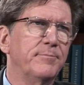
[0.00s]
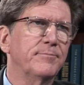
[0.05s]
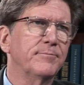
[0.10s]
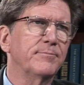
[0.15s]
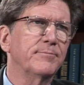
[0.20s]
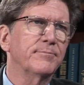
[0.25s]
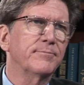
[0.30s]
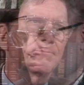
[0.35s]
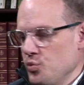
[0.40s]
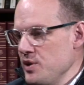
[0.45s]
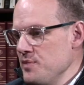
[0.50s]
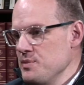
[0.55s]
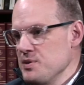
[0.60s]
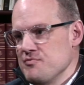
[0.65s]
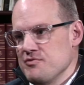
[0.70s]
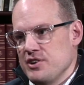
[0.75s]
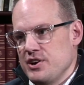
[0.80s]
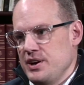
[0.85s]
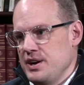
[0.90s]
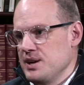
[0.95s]
Look, we've
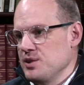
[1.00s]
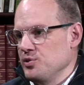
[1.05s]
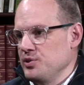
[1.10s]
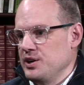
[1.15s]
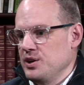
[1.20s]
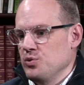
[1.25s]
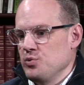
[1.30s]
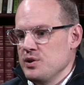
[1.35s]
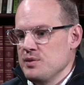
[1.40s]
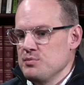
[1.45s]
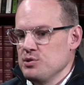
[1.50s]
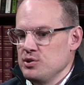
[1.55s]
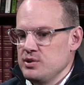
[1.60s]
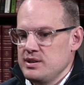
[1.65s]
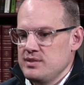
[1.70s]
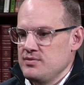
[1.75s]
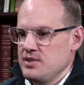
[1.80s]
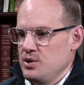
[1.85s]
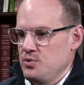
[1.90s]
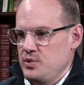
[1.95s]
been very clear. We
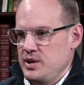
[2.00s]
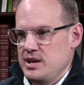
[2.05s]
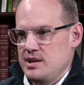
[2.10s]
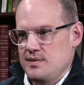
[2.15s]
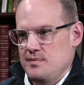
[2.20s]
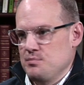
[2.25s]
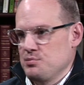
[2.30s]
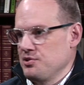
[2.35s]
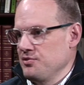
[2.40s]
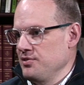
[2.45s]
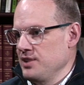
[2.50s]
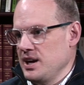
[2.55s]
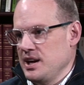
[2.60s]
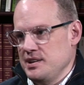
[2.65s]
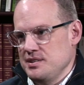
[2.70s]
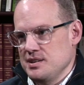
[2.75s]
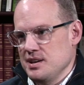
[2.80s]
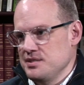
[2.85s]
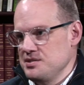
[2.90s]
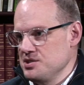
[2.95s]
believe that we can
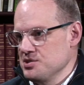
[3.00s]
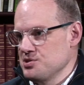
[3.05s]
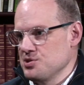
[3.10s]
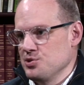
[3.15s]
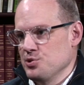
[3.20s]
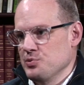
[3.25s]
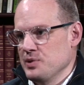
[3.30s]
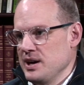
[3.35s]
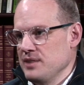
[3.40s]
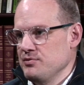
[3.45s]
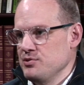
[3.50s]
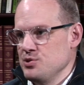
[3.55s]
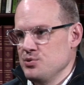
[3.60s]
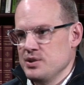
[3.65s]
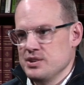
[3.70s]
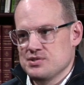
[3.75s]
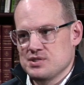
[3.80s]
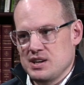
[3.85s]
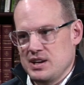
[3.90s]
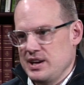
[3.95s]
provide additional revenue
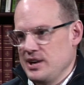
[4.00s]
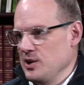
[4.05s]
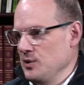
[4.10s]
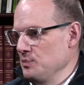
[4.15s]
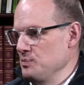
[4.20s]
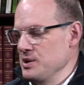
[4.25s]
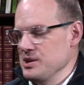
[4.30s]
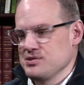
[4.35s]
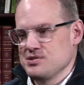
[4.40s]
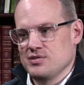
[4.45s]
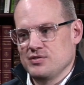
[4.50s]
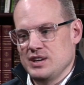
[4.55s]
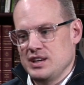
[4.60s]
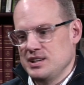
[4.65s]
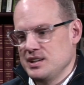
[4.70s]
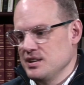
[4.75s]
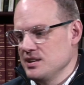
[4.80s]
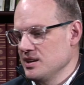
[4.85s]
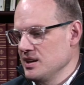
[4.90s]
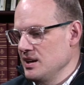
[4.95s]
that's going to help
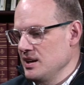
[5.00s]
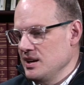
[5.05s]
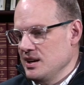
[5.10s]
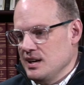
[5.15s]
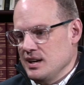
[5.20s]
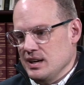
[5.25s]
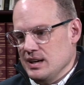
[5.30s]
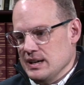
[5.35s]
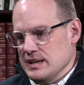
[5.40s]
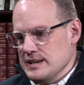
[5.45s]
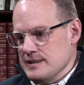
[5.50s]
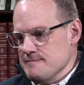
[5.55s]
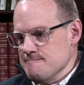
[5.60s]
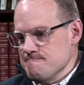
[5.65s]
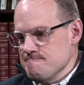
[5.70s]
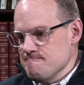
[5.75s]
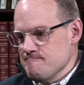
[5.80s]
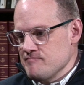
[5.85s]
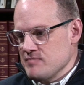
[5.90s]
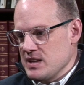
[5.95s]
Pennsylvania.
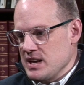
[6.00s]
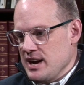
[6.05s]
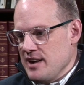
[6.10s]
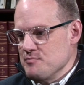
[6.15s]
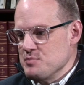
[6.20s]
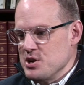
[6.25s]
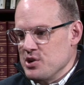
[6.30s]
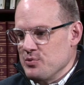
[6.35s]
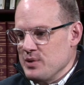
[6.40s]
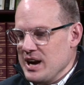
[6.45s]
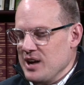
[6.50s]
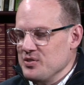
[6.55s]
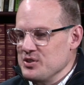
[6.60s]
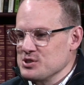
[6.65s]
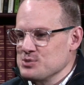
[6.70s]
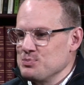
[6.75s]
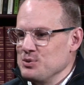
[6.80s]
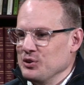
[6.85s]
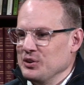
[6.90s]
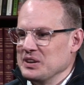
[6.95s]
I've been around
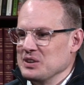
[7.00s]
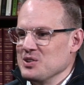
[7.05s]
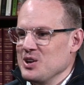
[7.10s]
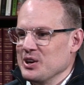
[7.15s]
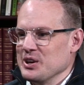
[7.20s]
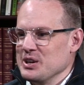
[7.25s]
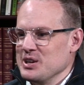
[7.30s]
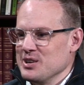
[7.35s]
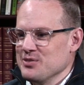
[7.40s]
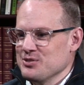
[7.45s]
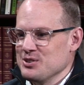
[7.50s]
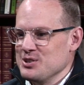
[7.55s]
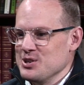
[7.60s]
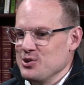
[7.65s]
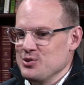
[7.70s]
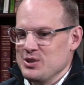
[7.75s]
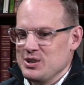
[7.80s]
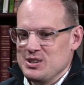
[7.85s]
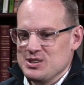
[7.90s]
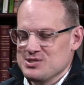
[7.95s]
this building long enough to
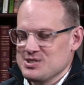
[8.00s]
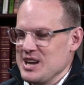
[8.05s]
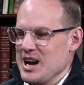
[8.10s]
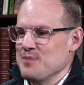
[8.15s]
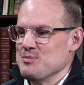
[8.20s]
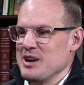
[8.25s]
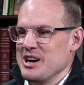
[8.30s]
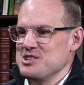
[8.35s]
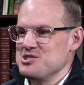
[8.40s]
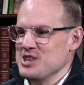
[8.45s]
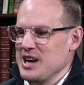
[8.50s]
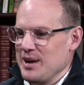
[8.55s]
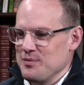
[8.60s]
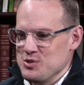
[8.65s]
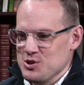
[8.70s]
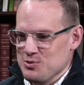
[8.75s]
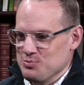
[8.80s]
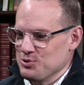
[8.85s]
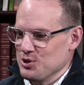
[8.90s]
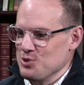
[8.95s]
know that it's not my job
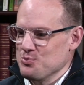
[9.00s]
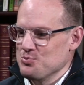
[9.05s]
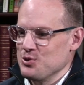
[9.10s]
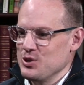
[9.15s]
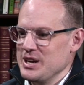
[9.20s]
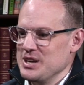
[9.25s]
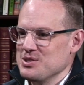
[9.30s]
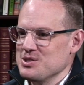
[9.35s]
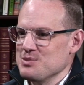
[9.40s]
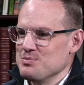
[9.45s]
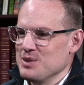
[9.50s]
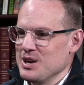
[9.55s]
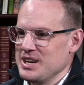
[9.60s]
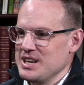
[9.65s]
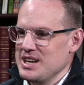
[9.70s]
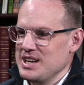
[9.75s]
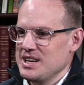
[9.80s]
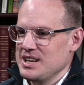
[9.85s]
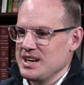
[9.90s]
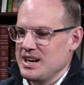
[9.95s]
to appropriate the
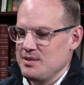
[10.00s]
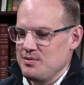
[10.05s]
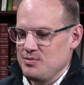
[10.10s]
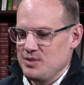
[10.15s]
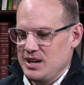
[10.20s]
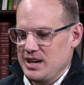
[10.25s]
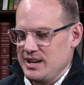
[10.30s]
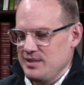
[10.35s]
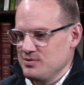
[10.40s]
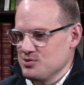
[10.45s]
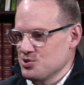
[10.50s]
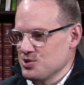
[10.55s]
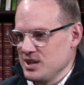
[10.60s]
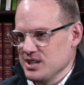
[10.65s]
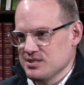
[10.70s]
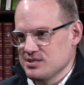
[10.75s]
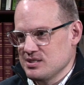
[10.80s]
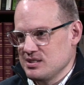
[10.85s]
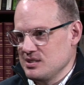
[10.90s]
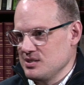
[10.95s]
money, and I
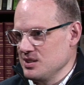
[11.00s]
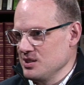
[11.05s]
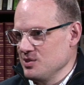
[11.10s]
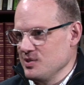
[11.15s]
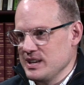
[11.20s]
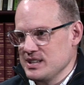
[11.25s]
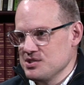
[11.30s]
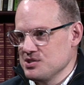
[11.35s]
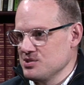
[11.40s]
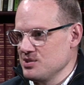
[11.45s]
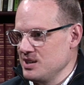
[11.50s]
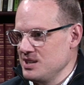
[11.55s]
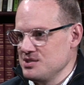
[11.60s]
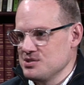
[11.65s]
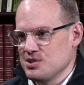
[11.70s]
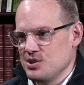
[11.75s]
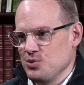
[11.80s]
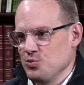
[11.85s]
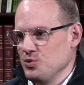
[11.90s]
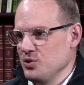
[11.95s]
trust the
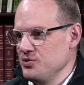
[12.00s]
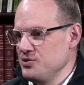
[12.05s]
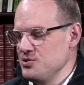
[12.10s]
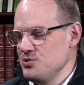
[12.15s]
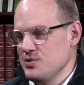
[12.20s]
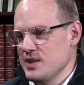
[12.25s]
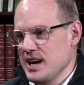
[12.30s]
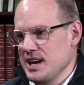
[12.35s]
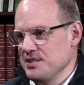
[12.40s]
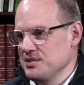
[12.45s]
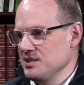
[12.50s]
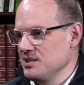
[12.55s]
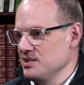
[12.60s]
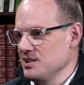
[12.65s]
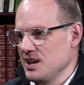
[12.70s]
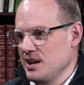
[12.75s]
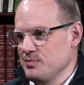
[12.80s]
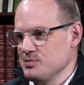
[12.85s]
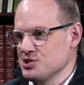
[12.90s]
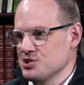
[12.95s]
legislature will do that, and
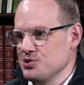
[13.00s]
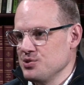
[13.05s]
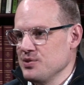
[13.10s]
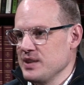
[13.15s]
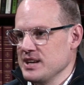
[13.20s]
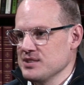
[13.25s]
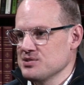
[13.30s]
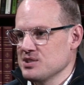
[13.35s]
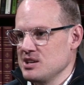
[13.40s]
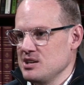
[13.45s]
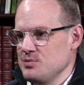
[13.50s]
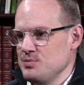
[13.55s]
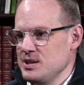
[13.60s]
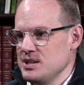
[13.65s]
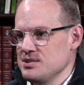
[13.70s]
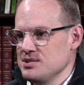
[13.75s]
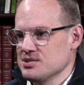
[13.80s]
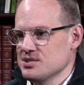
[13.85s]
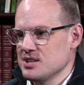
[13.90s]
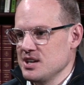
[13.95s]
I'm sure that's going to be
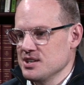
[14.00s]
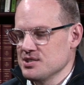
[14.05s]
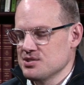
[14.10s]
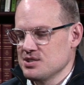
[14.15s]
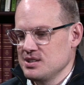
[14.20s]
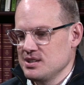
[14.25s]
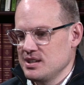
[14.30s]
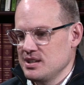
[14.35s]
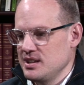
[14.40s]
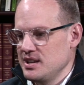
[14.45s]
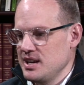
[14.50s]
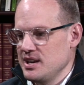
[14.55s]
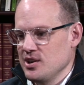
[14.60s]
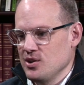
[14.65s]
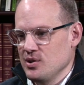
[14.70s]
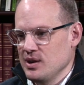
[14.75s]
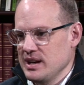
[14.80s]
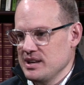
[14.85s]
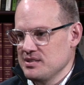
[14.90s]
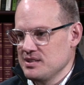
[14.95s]
a discussion.
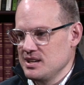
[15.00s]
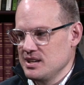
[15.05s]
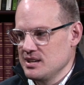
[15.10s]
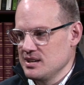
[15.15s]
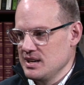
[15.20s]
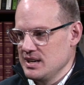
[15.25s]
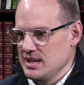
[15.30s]
I think,